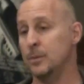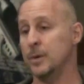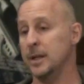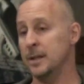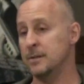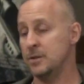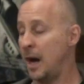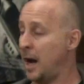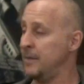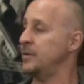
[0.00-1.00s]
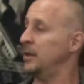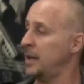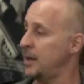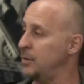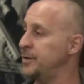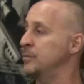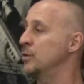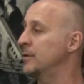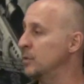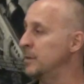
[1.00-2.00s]
we jived on like what the
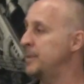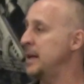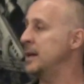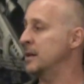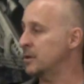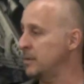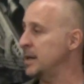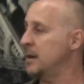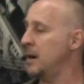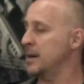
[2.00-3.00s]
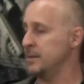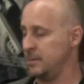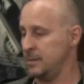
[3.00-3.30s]
movie would be and agreed on